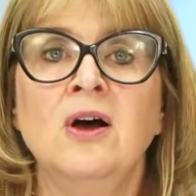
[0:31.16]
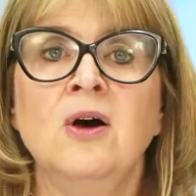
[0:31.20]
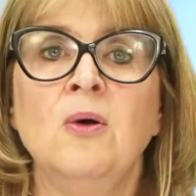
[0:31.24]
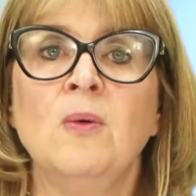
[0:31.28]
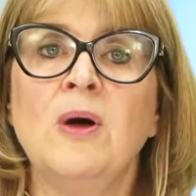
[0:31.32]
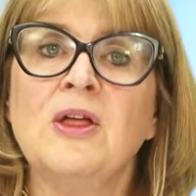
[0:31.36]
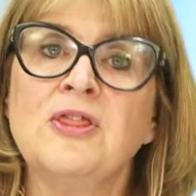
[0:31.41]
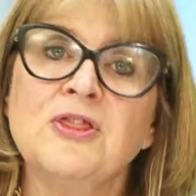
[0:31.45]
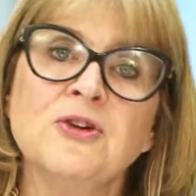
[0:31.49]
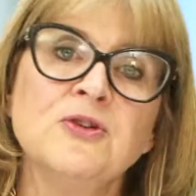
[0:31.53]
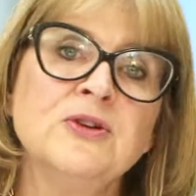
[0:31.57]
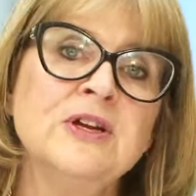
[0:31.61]

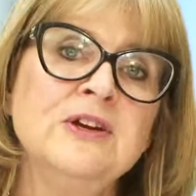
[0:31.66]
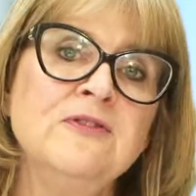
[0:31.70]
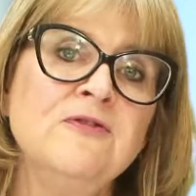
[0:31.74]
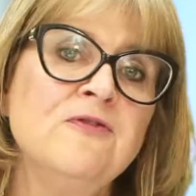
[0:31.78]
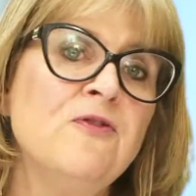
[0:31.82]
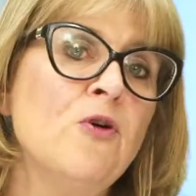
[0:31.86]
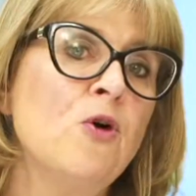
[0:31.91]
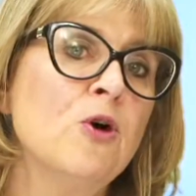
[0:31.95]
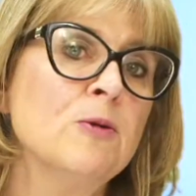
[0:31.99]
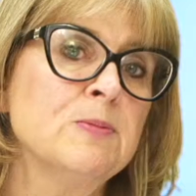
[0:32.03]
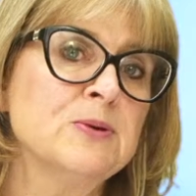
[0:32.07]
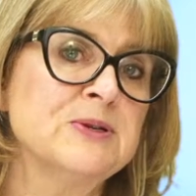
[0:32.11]
while
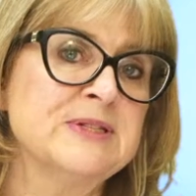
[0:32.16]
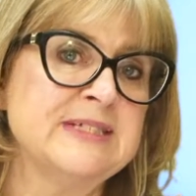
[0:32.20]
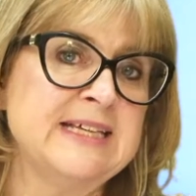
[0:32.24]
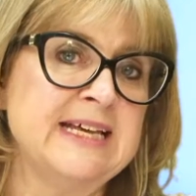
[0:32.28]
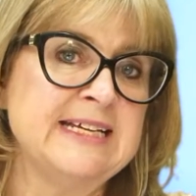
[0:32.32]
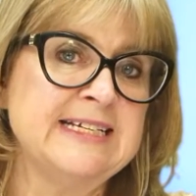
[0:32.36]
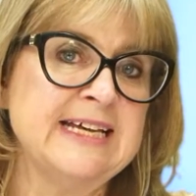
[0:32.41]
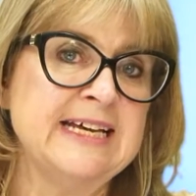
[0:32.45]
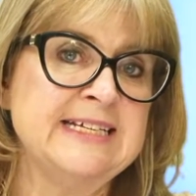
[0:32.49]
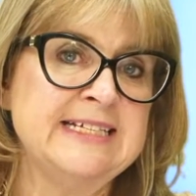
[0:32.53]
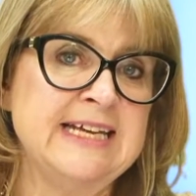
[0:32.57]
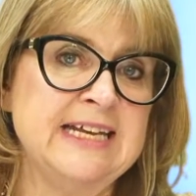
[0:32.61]

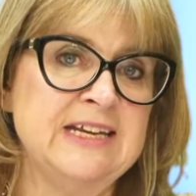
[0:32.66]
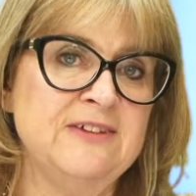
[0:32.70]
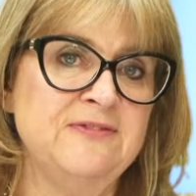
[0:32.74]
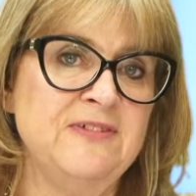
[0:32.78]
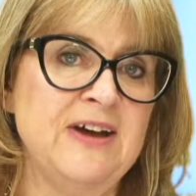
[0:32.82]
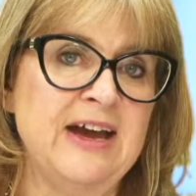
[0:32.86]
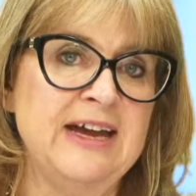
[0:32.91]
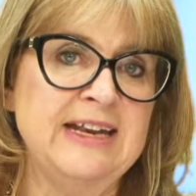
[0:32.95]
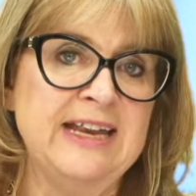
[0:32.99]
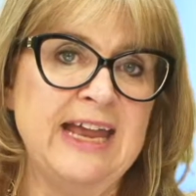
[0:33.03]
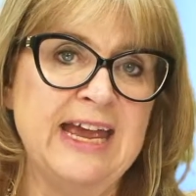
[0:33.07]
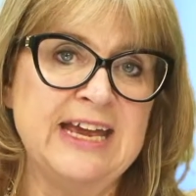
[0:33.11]
34%
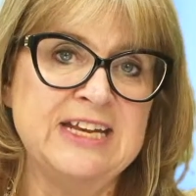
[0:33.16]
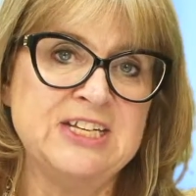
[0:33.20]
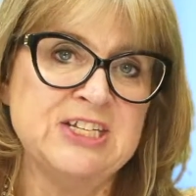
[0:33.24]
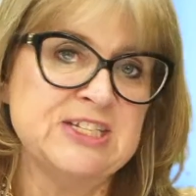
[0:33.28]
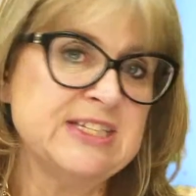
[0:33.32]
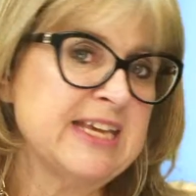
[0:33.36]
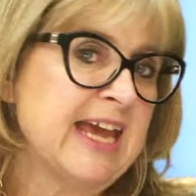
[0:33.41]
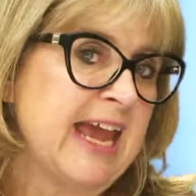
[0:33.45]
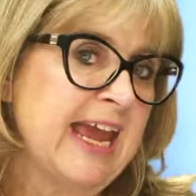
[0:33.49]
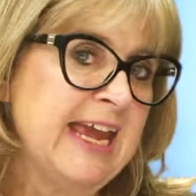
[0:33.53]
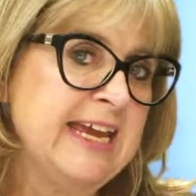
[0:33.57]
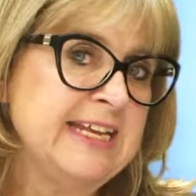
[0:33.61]
identified ages
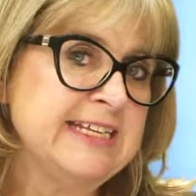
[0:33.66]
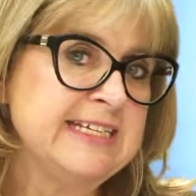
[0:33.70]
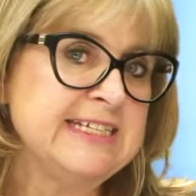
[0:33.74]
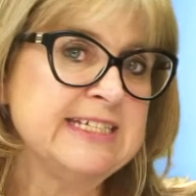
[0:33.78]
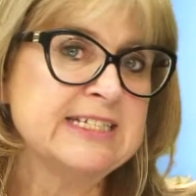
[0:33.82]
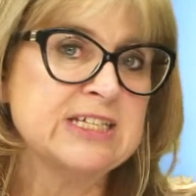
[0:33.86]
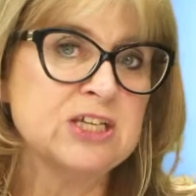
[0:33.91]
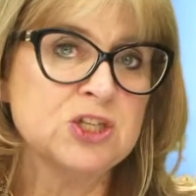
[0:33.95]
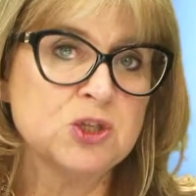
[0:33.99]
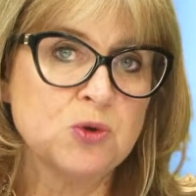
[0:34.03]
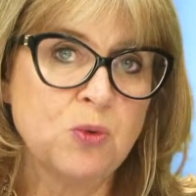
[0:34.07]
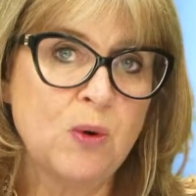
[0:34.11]
18
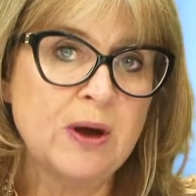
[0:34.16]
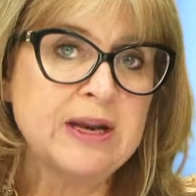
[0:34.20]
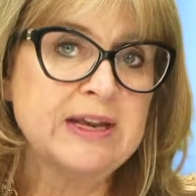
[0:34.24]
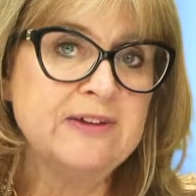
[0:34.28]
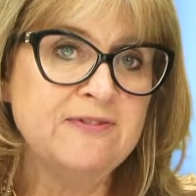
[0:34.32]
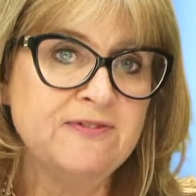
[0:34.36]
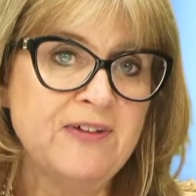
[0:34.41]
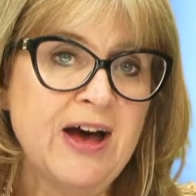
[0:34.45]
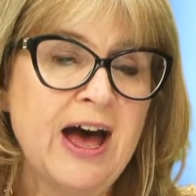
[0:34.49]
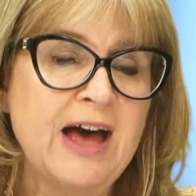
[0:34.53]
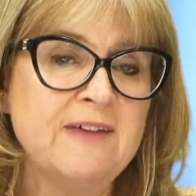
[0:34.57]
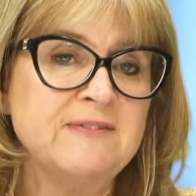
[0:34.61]
to
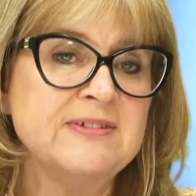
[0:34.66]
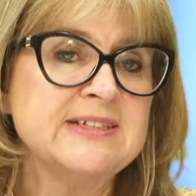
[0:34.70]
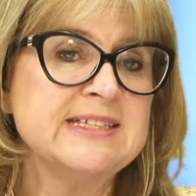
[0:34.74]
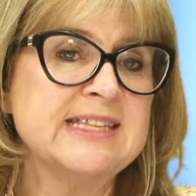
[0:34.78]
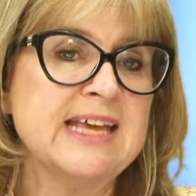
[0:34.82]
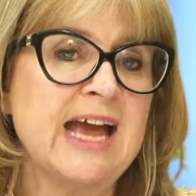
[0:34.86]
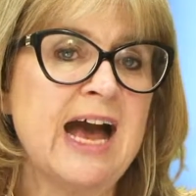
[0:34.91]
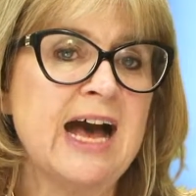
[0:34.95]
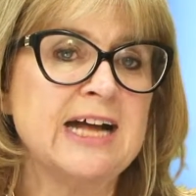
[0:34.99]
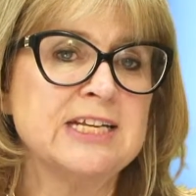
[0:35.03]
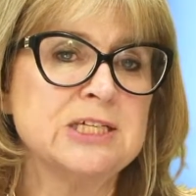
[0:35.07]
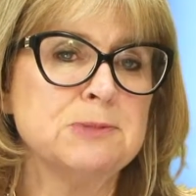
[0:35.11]
25 as
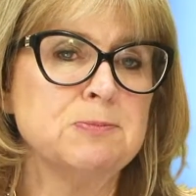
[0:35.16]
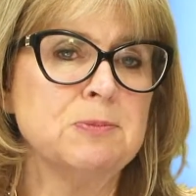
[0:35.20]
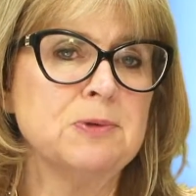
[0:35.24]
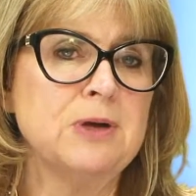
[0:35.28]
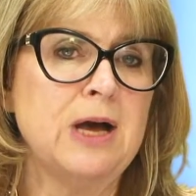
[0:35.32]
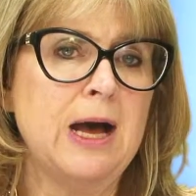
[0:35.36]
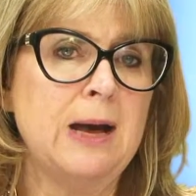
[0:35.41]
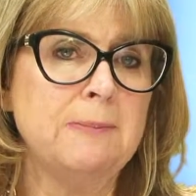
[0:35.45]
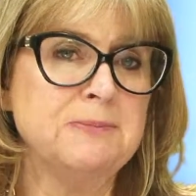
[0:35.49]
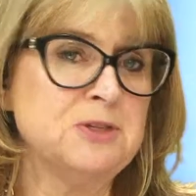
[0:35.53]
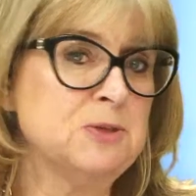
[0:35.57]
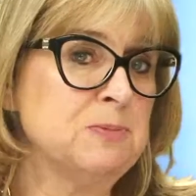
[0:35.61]
the
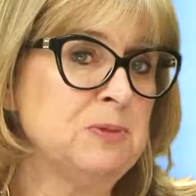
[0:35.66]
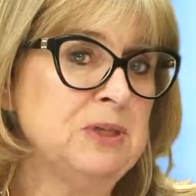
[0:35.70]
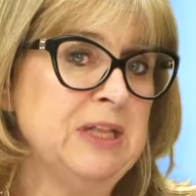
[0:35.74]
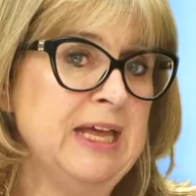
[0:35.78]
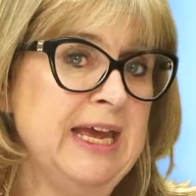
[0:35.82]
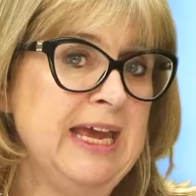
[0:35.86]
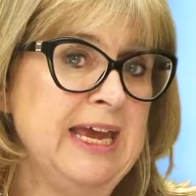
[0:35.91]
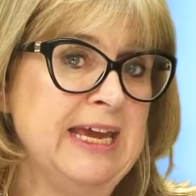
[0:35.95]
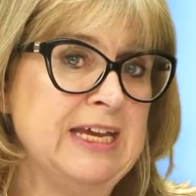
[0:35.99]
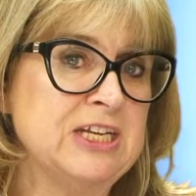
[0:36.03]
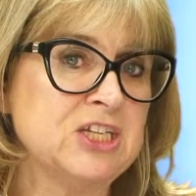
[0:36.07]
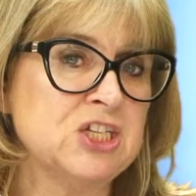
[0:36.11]
optimal
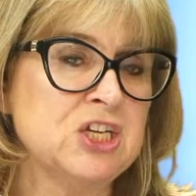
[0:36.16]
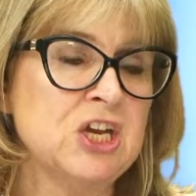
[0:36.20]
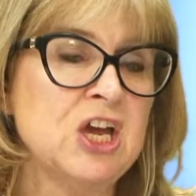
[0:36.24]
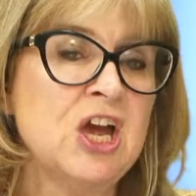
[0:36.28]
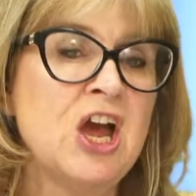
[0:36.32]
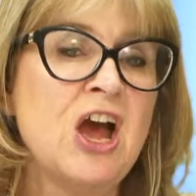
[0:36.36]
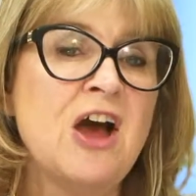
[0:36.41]
age.